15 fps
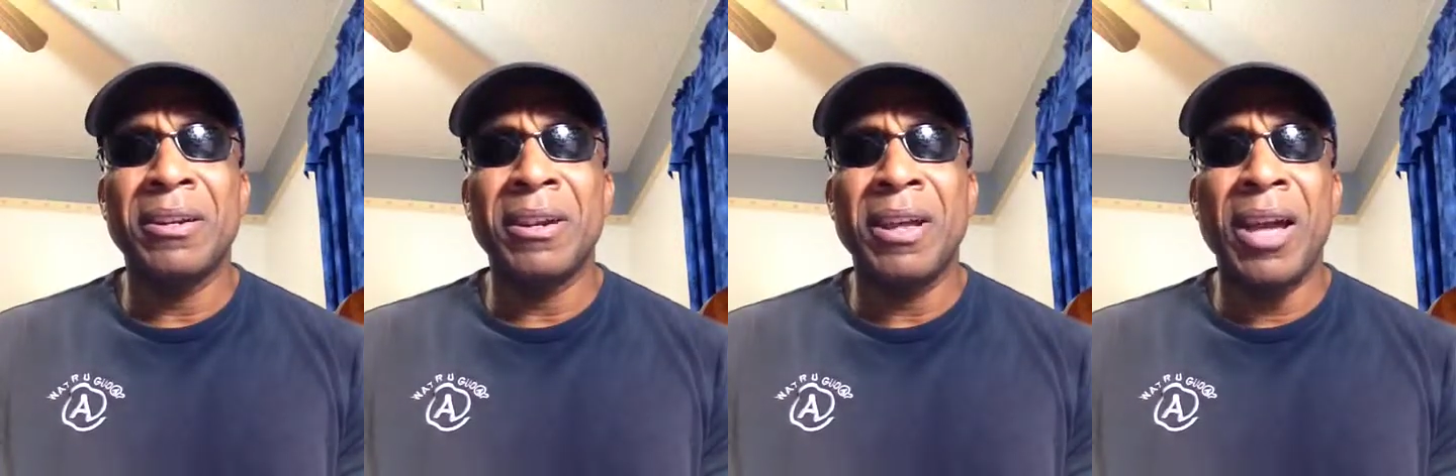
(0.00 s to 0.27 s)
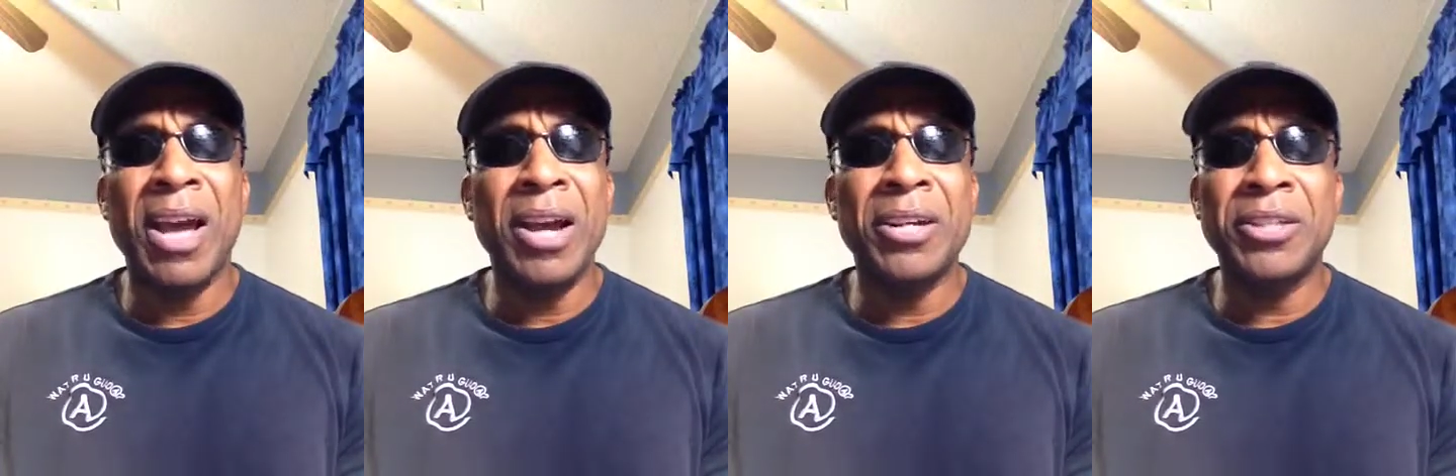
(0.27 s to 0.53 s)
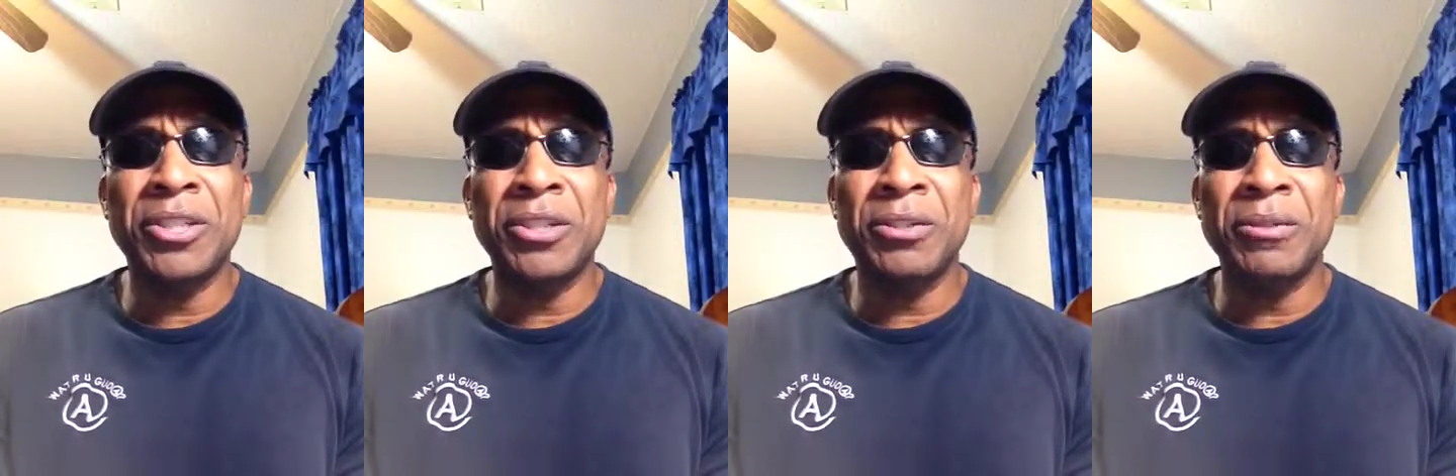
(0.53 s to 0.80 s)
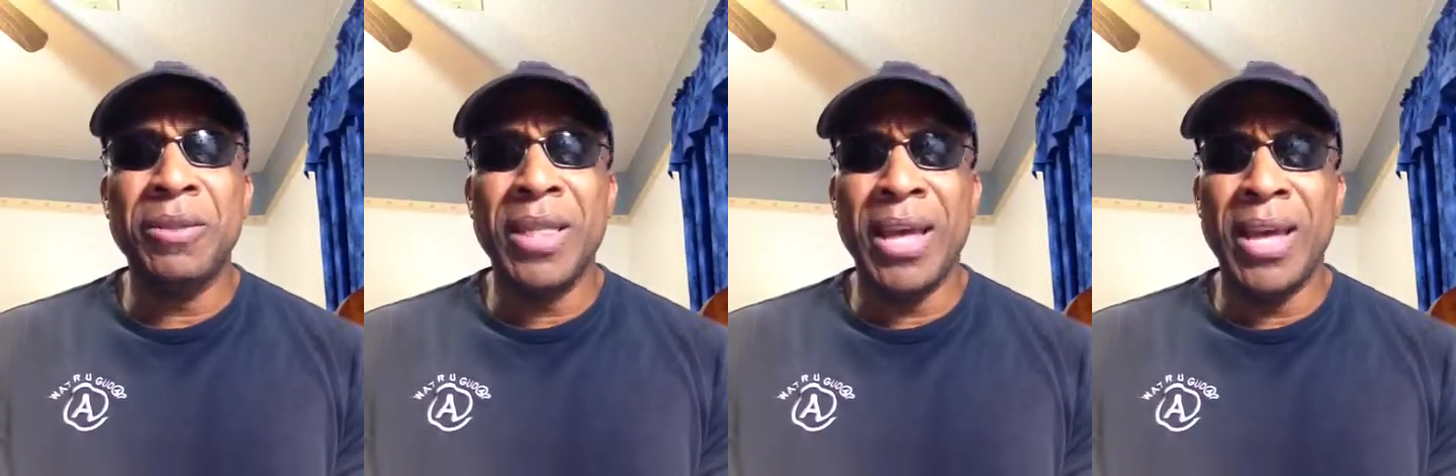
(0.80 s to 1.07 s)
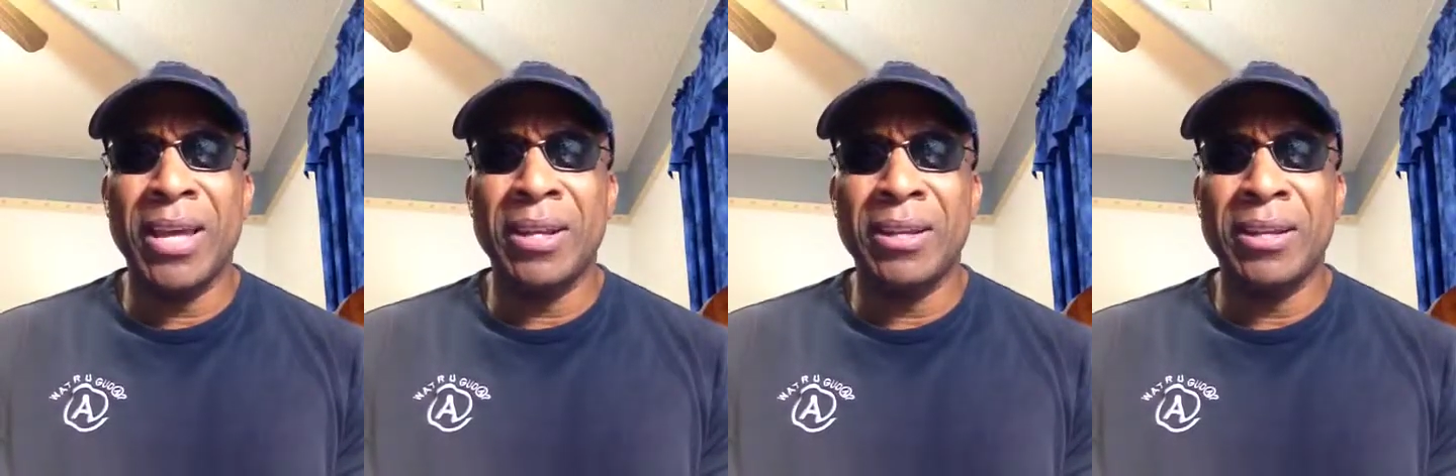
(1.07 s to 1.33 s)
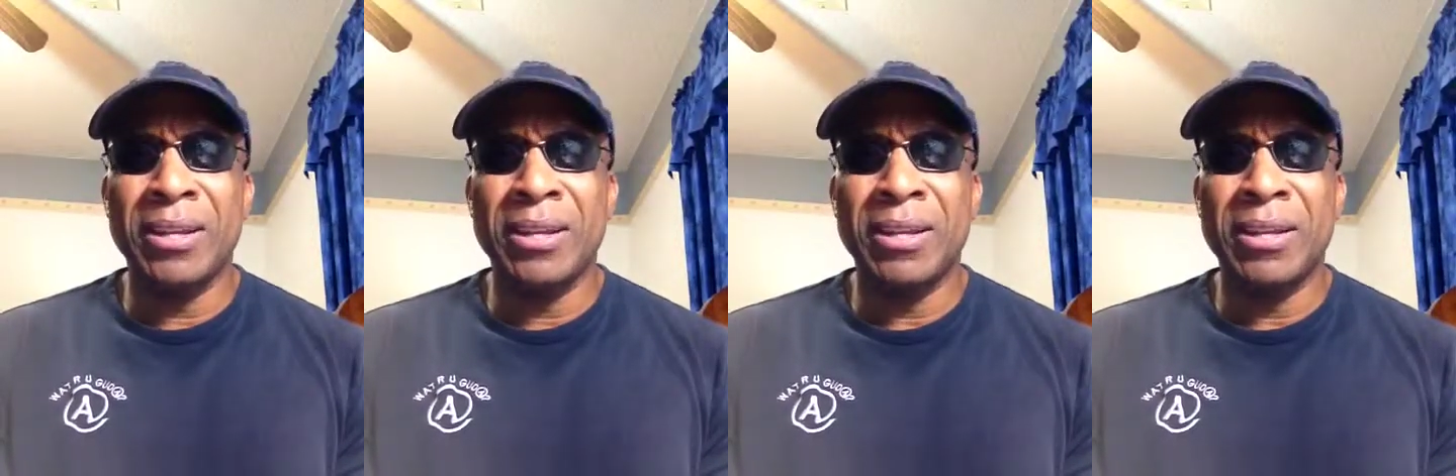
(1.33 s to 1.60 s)
how could you do that?
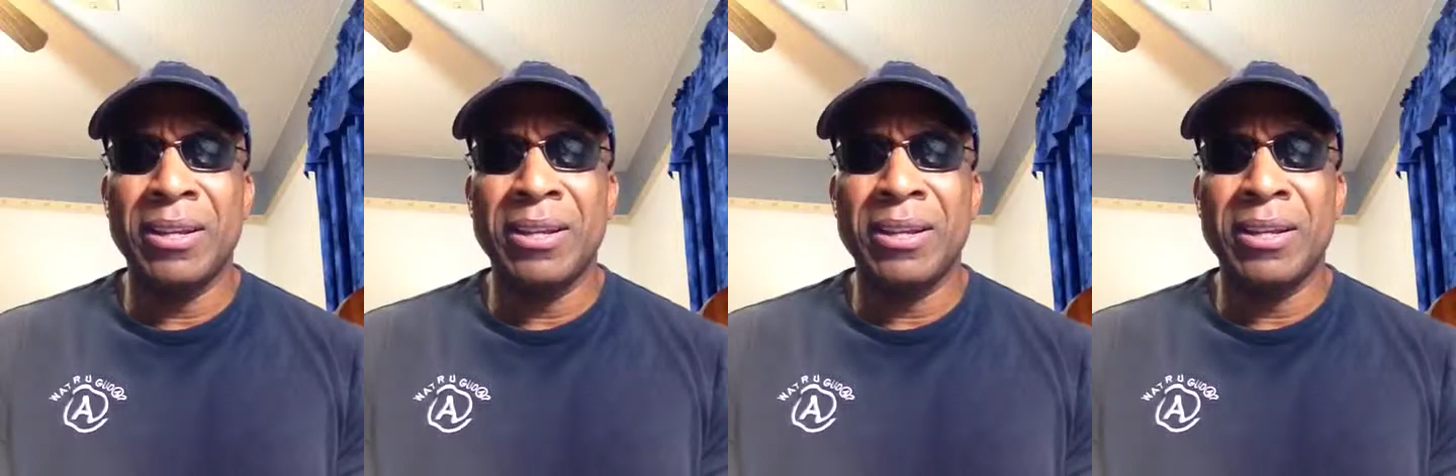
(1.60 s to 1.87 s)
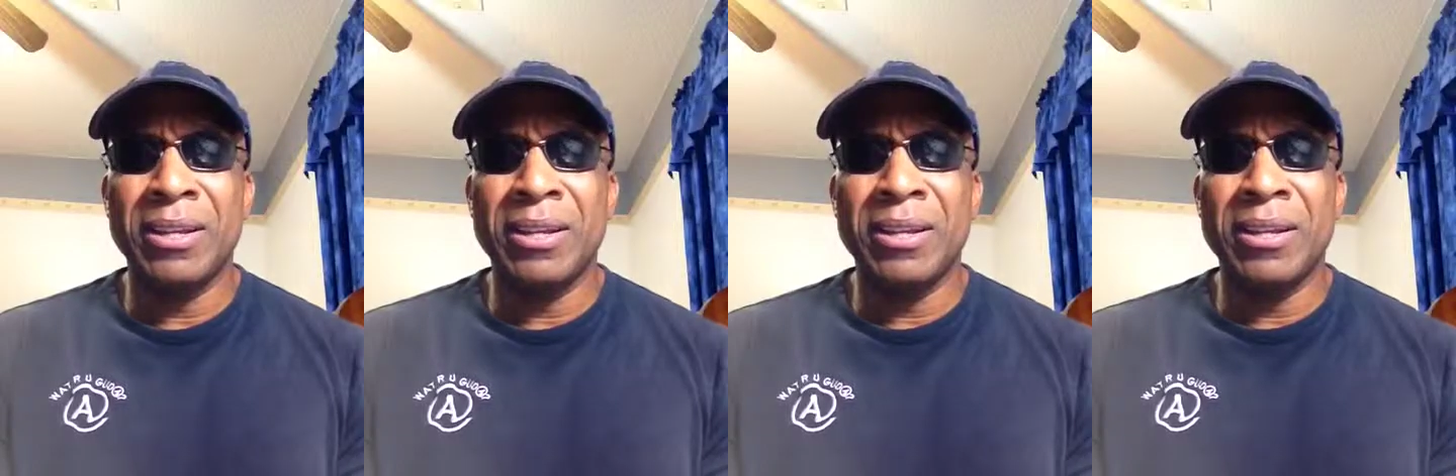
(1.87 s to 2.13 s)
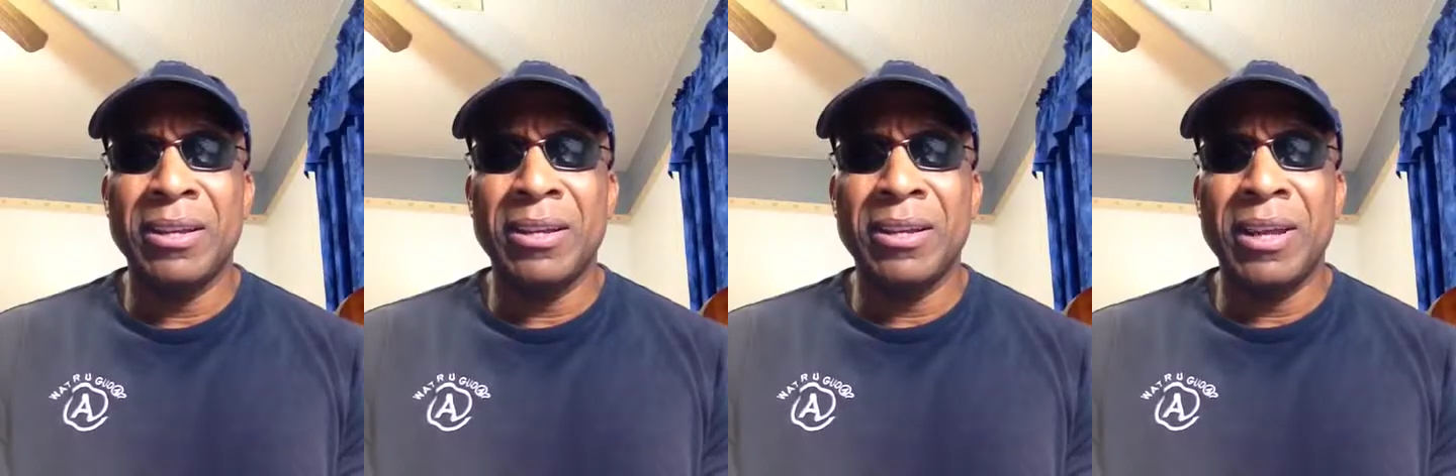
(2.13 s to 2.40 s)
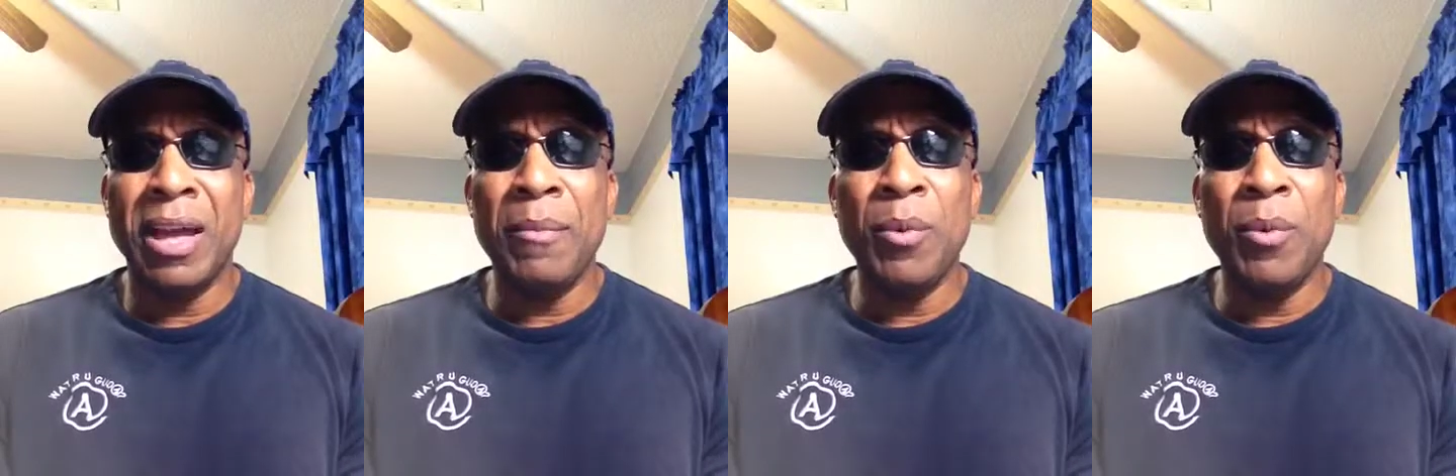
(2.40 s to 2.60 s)
I